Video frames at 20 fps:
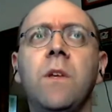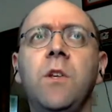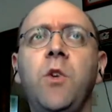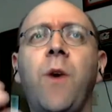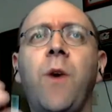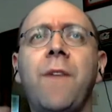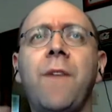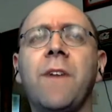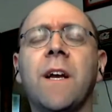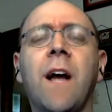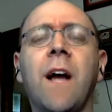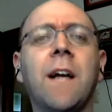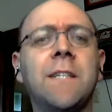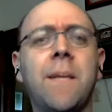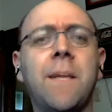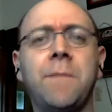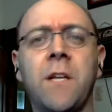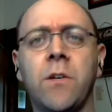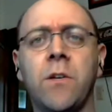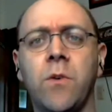have a concept
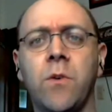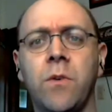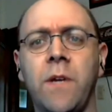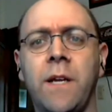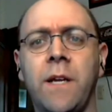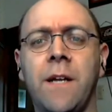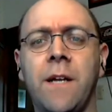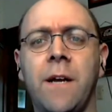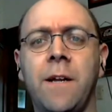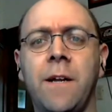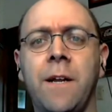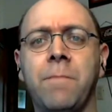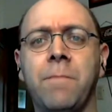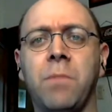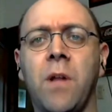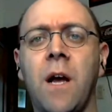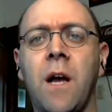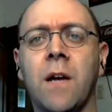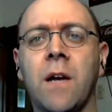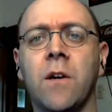in
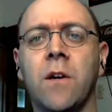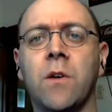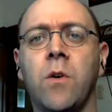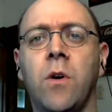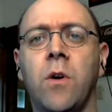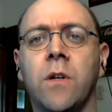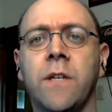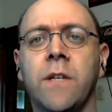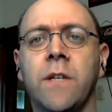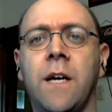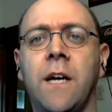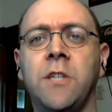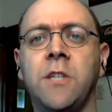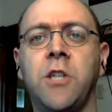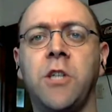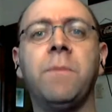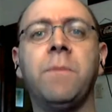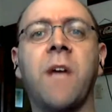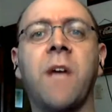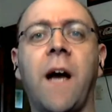Blogger called a
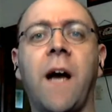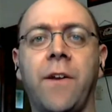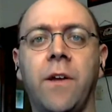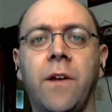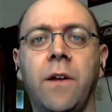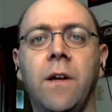jump cut,